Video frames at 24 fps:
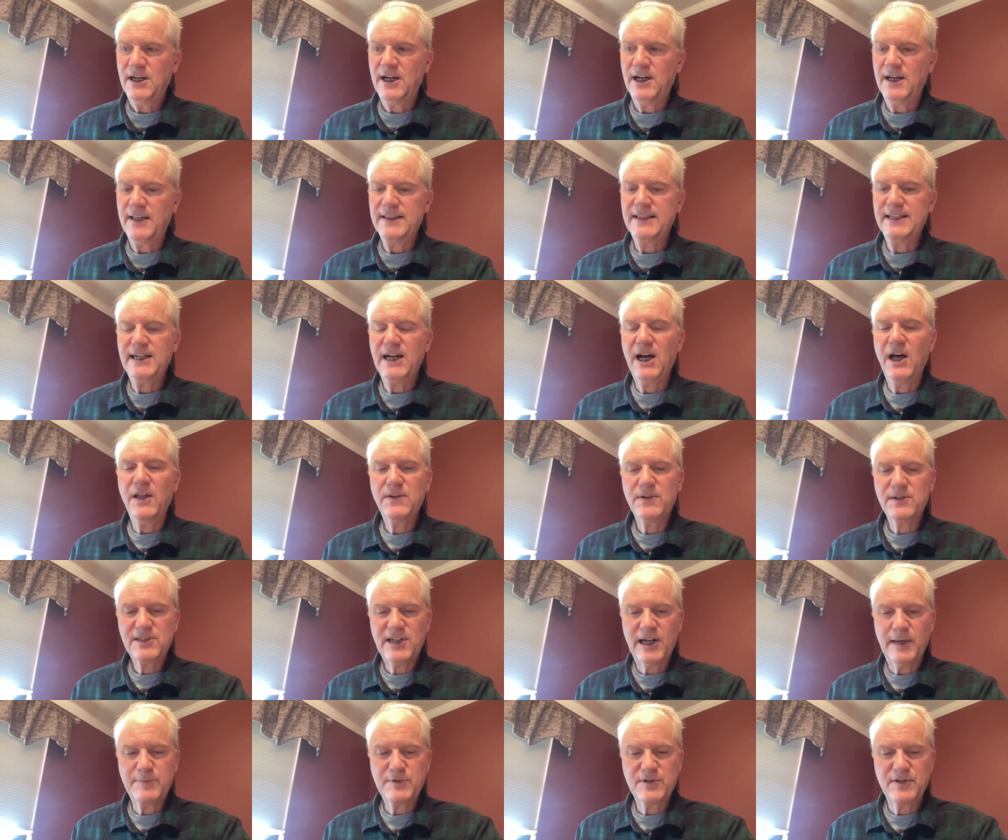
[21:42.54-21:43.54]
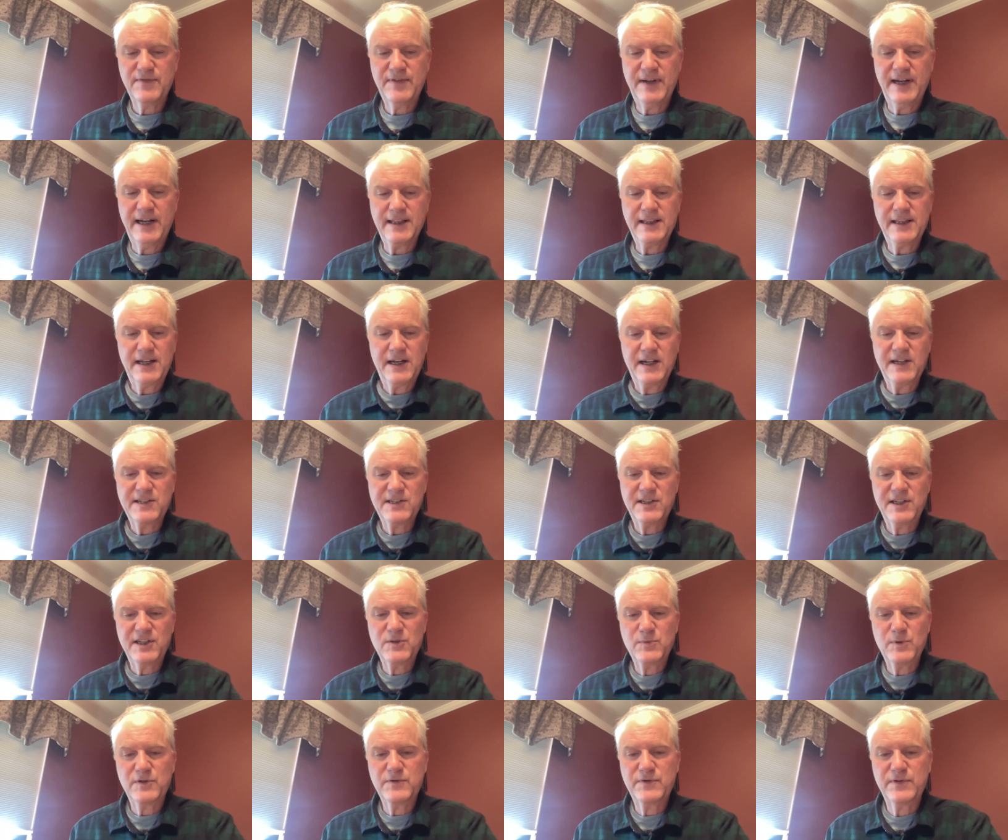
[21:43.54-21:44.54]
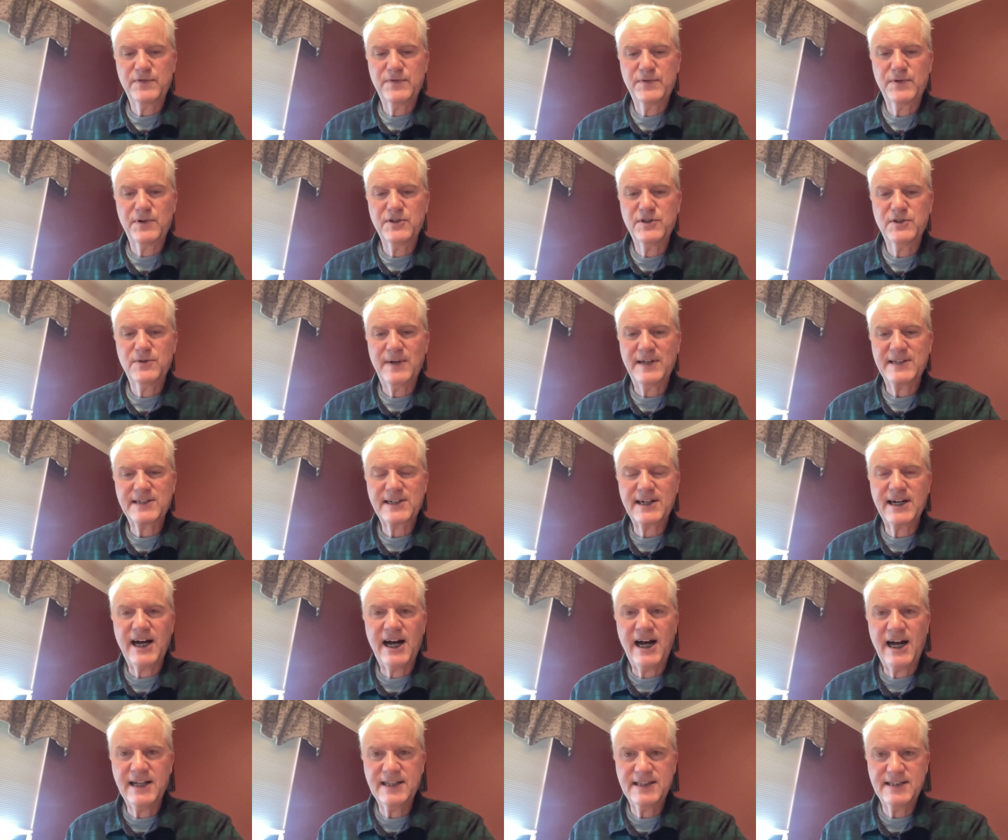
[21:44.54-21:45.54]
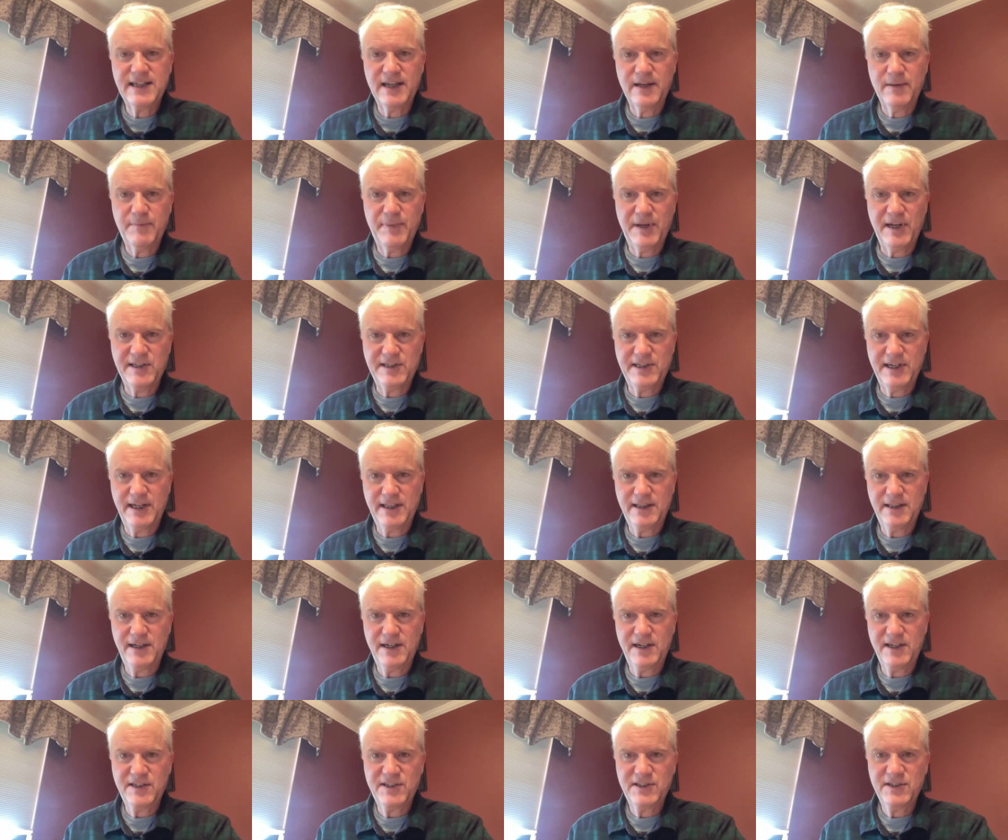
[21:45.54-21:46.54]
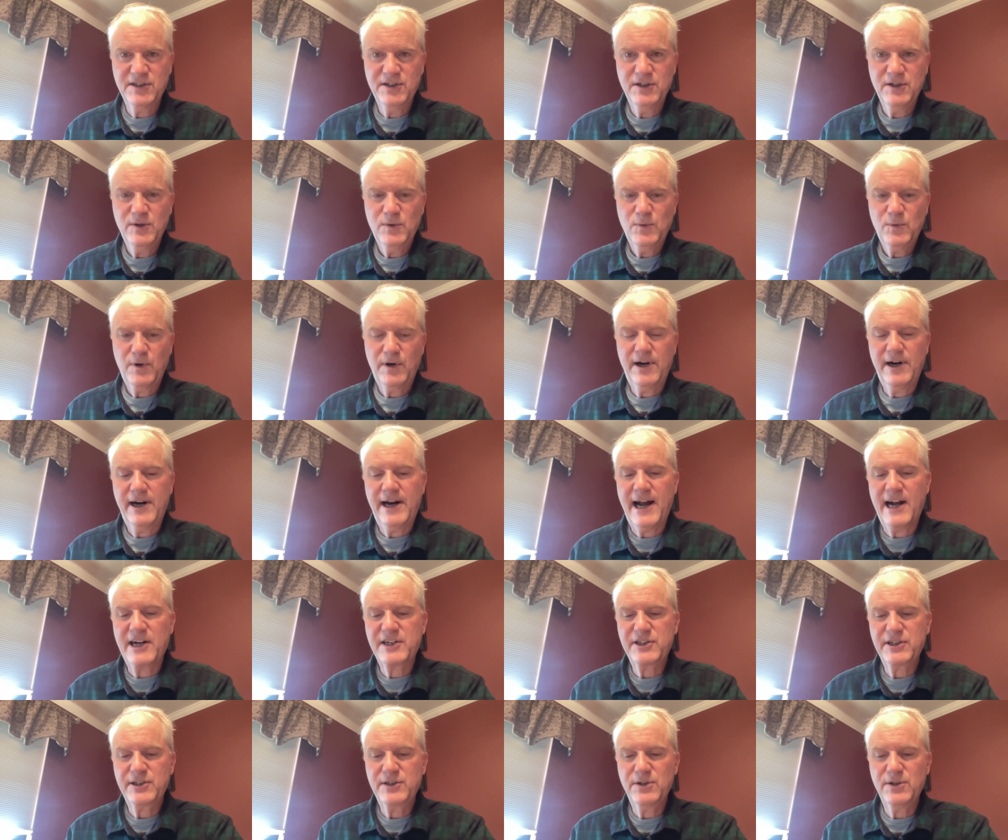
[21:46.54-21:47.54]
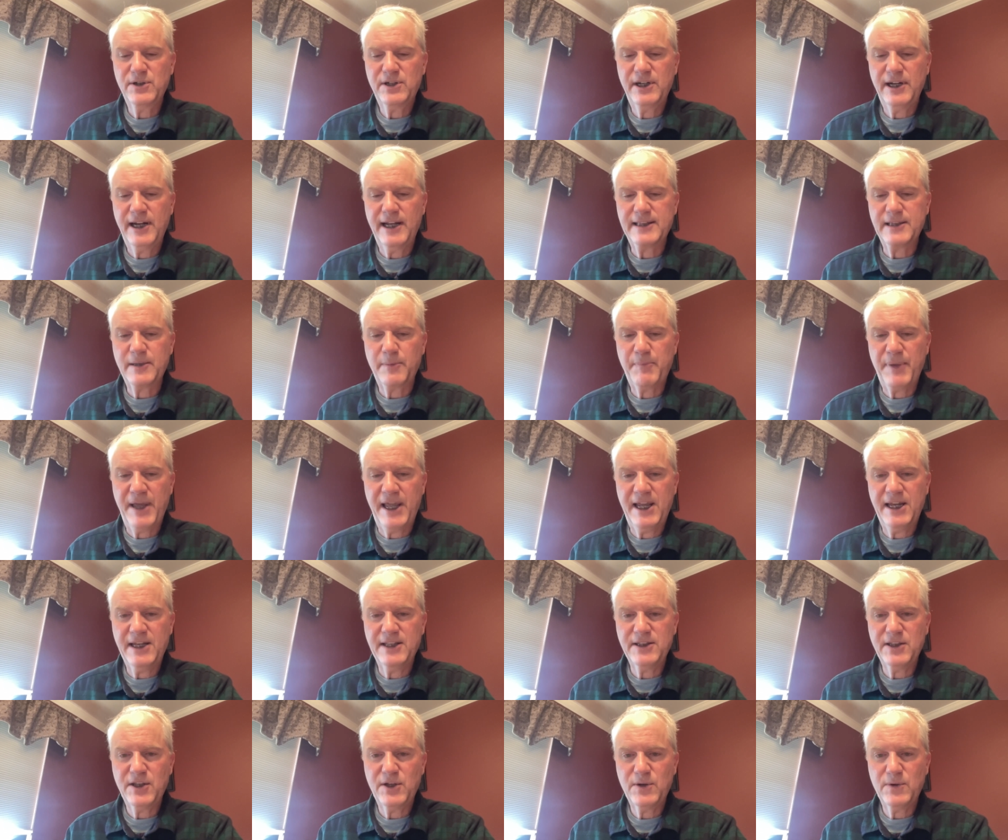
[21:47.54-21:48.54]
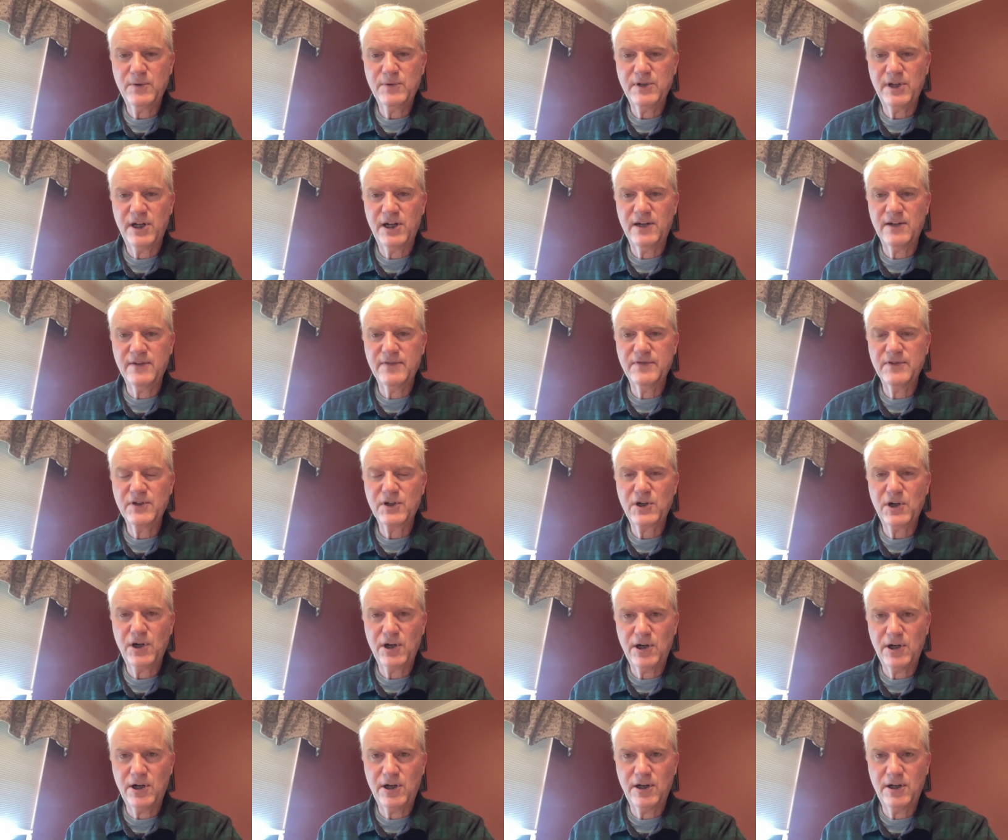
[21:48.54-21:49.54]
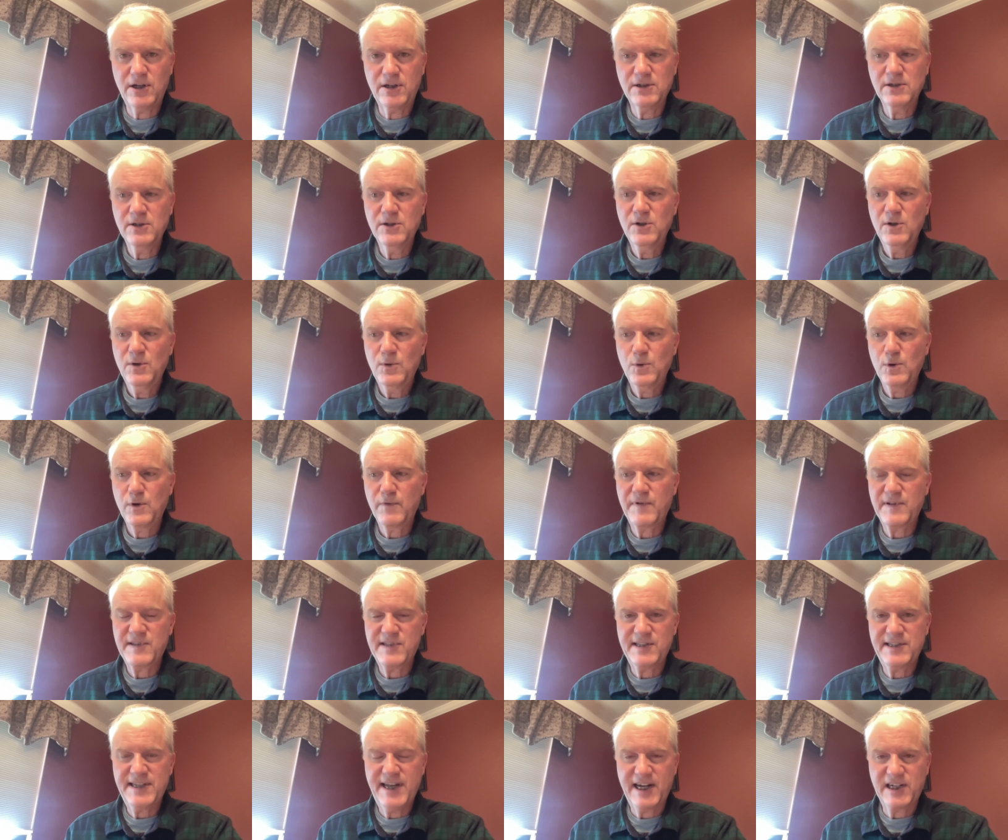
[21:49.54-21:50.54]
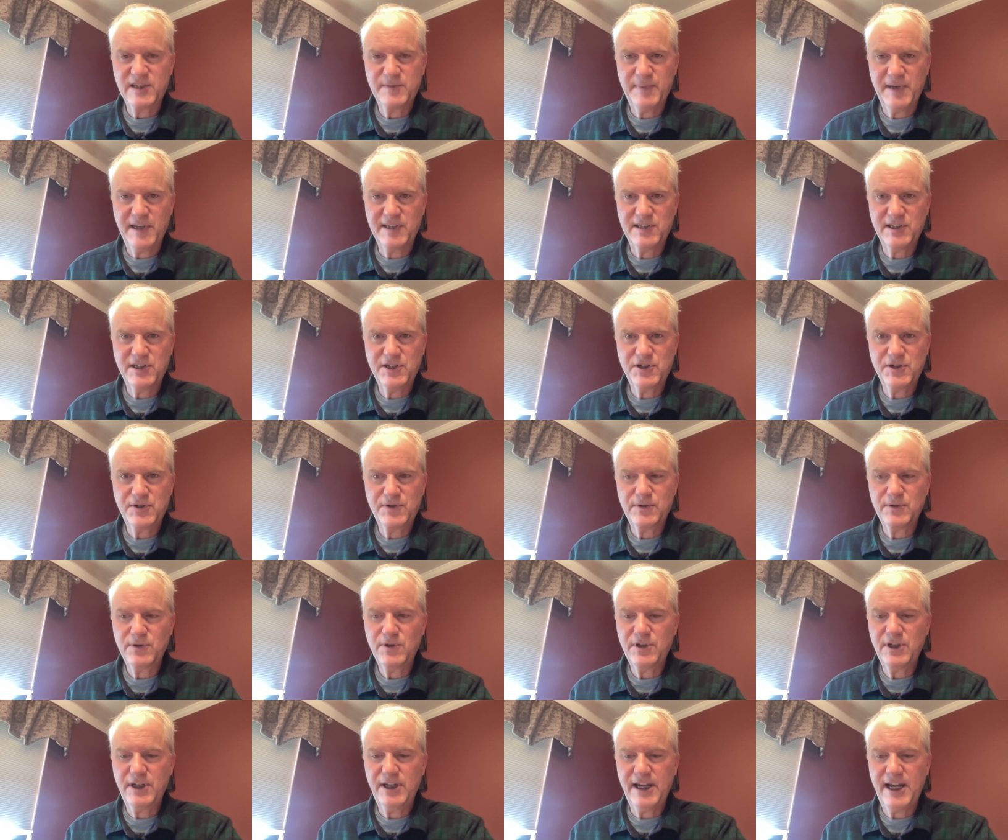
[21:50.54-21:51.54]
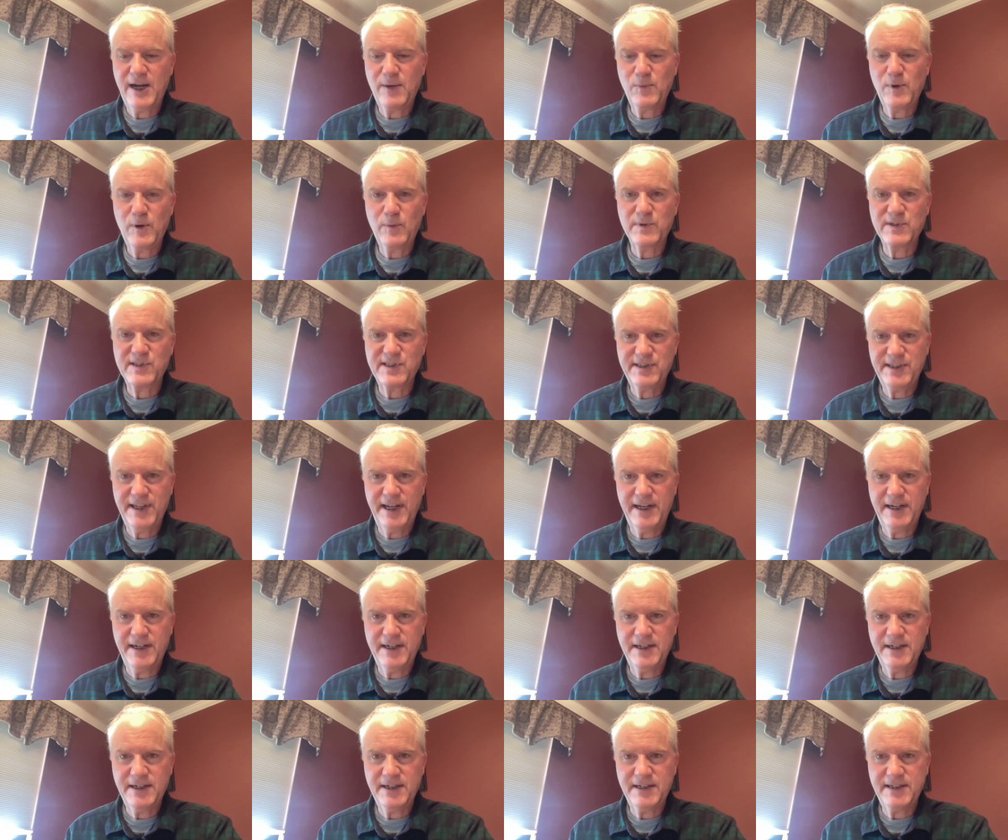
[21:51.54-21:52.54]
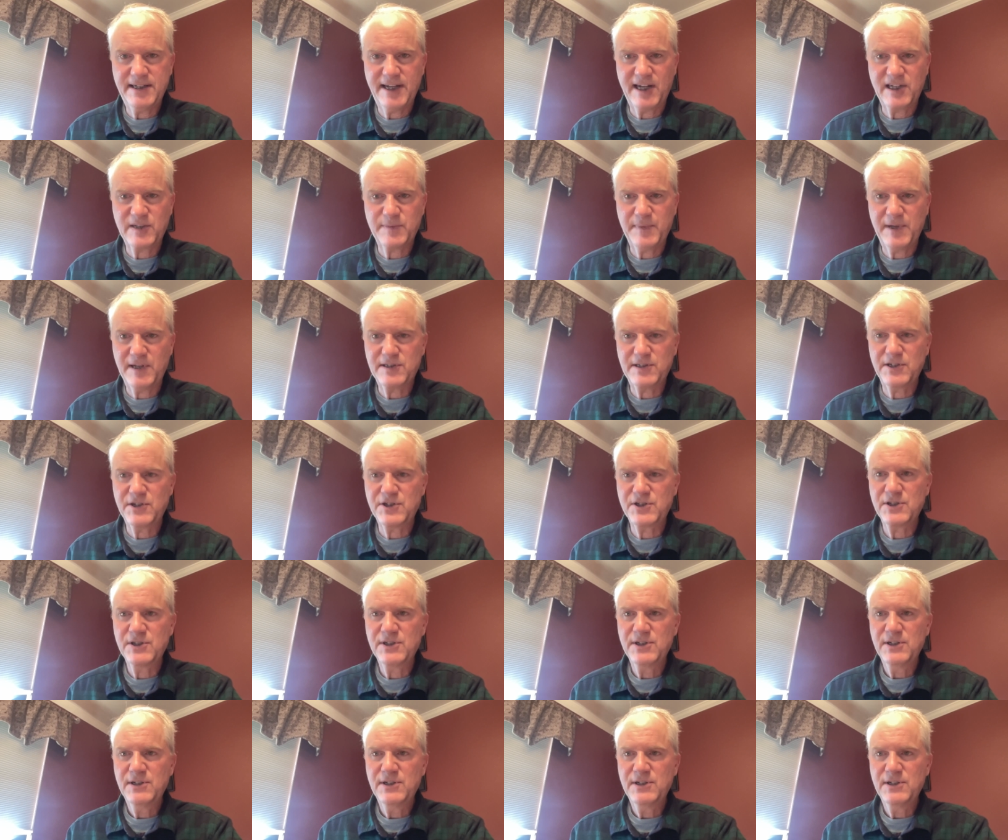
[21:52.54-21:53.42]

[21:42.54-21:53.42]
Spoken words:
The other types of analytics is what's referred to as content-based analytics, where you're actually looking at the payload of the call, or if it's a text message, you're looking at what was stated in a text message.